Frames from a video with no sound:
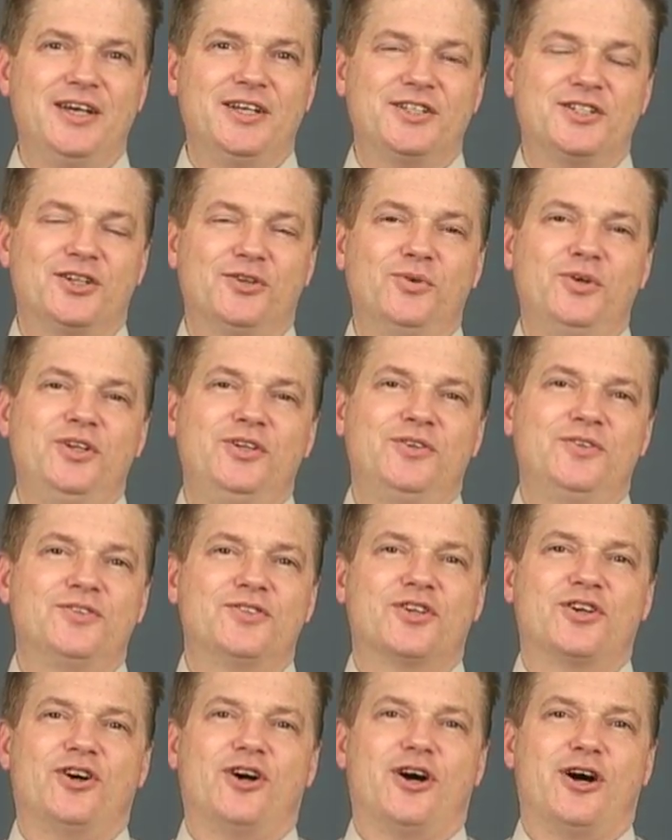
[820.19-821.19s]
So we
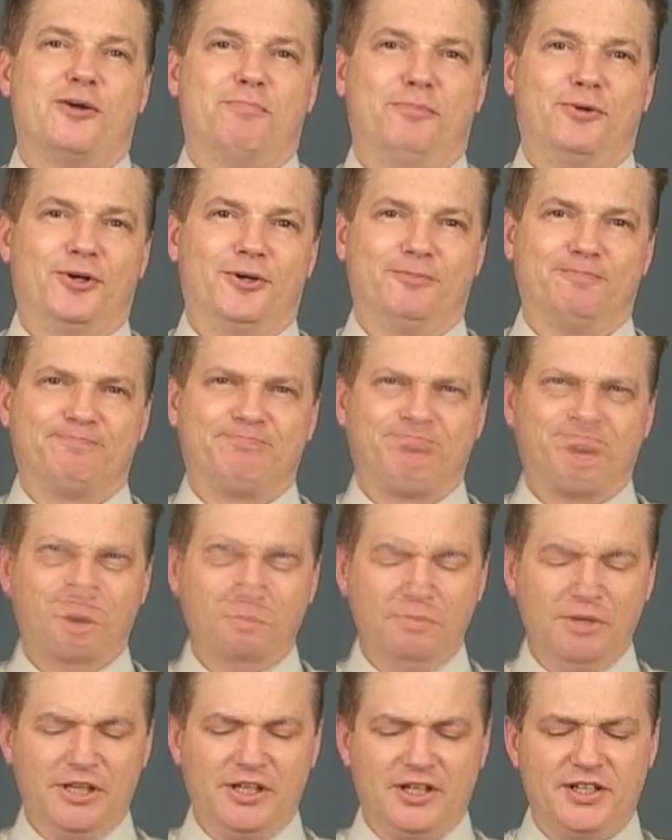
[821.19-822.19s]
use copper.
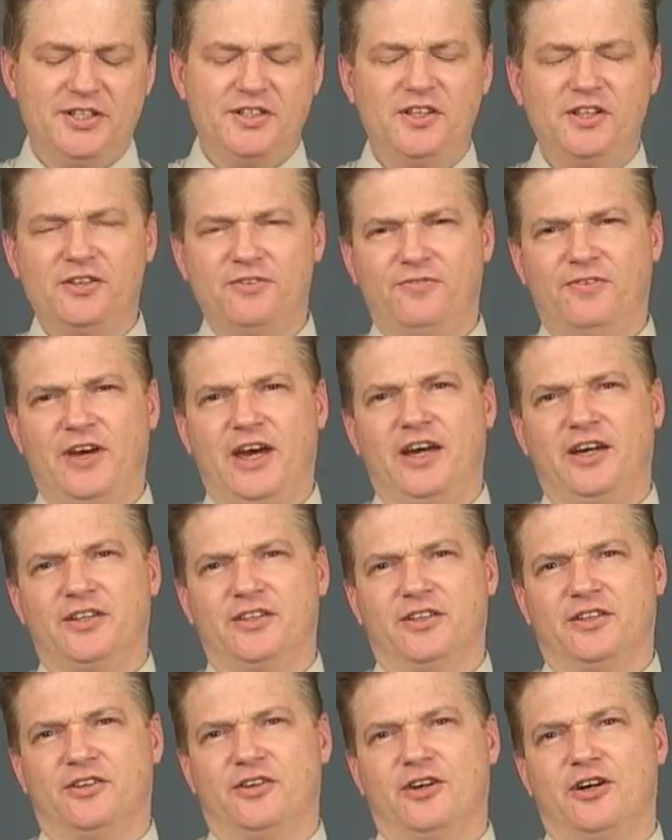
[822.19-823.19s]
Because of the
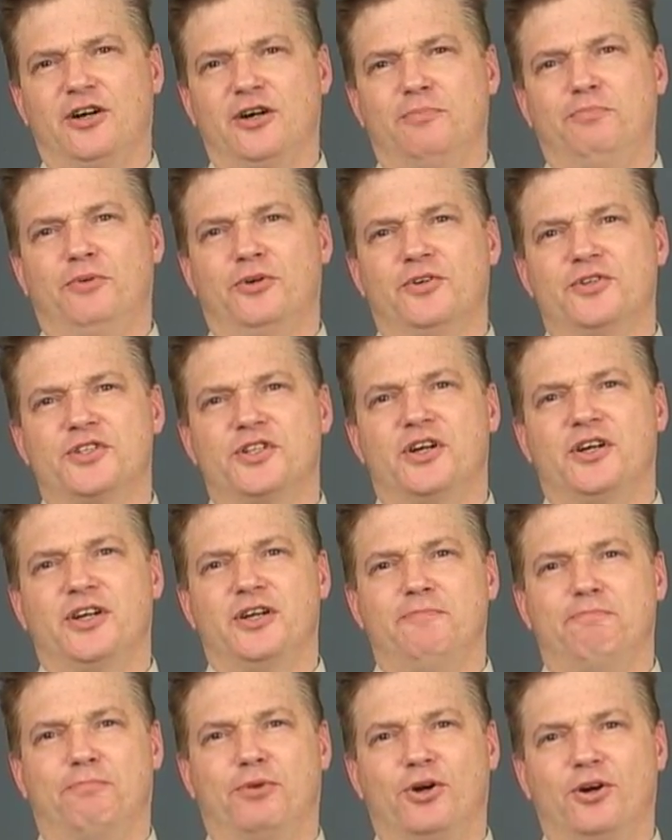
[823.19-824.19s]
fact that copper is not
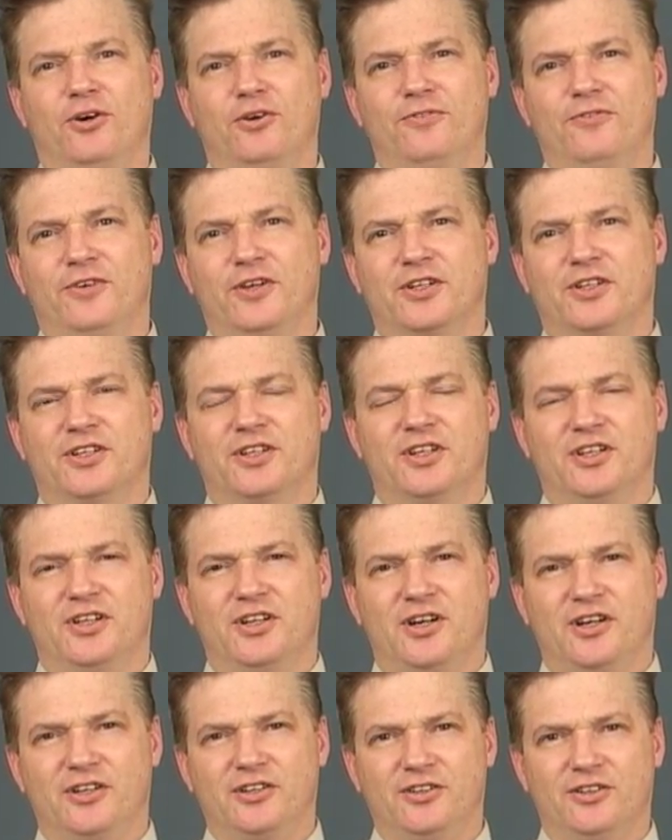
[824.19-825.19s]
a perfect
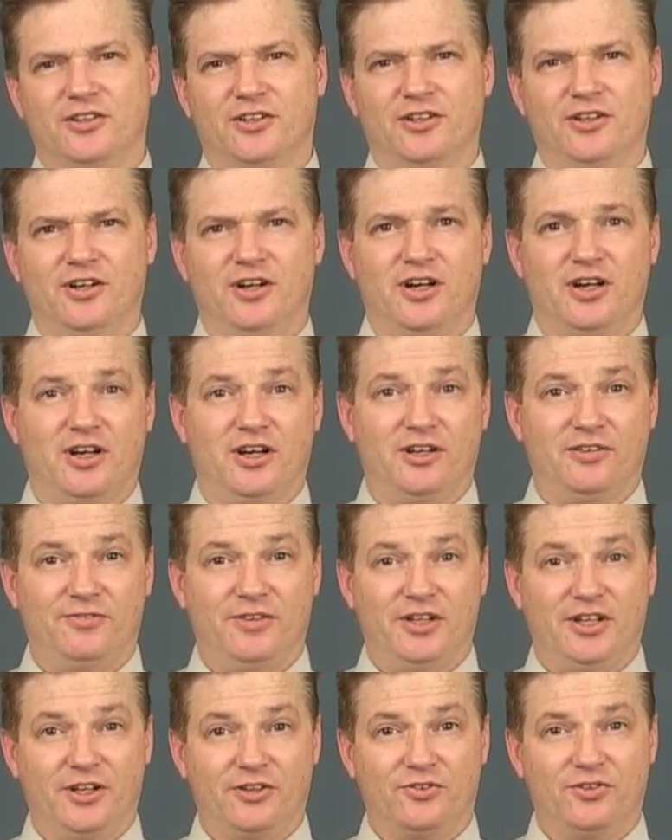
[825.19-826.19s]
conductor
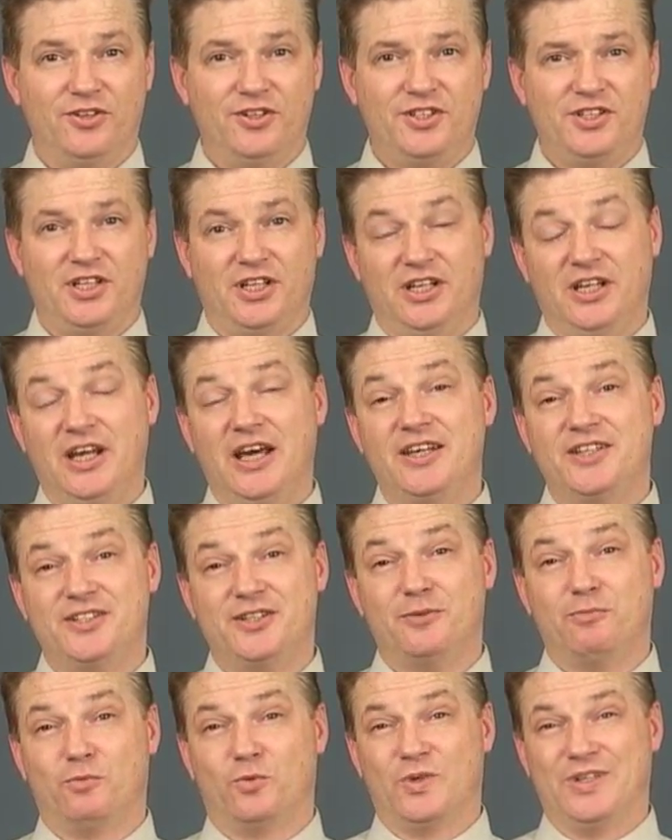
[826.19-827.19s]
of electricity, it
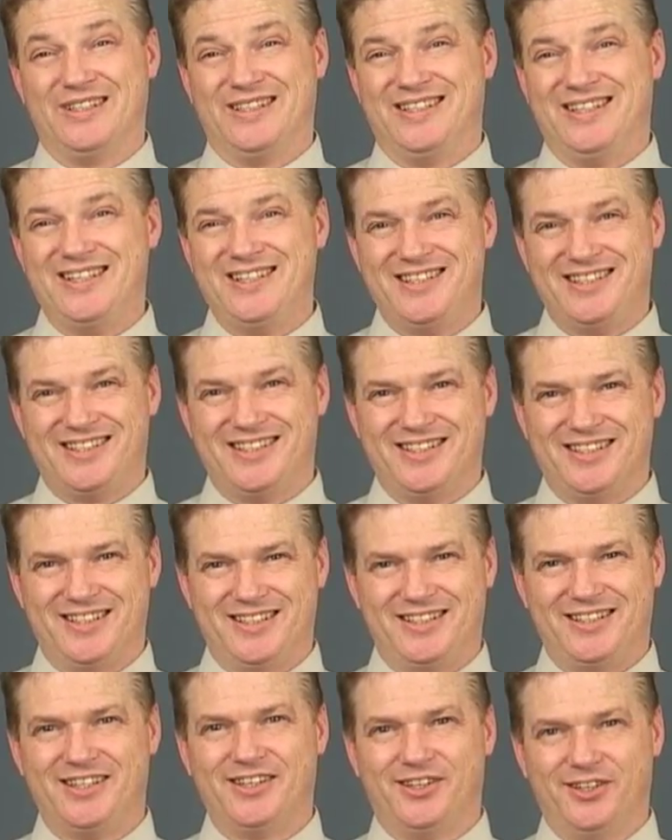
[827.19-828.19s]
has some
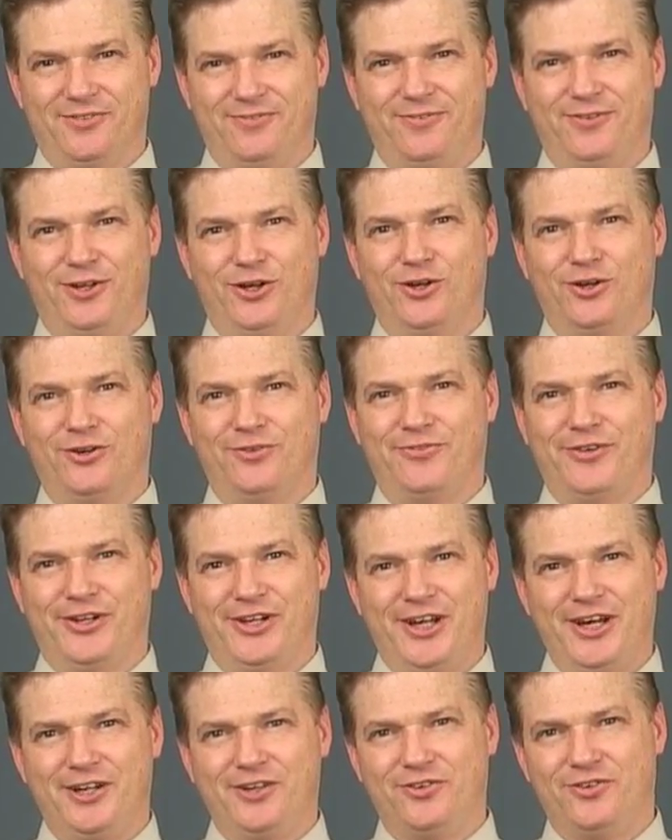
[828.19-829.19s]
resistance to the flow of
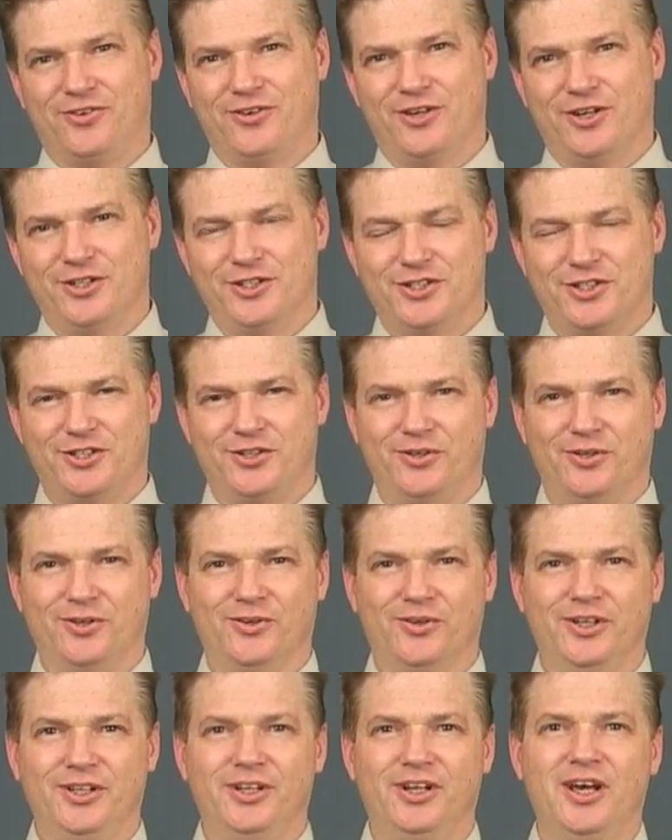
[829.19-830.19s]
electrons
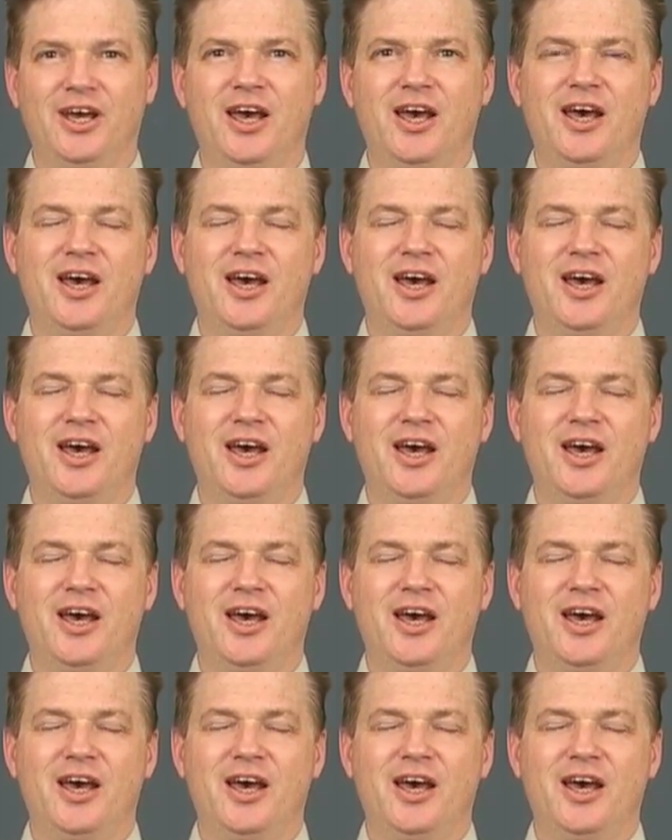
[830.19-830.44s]
through it,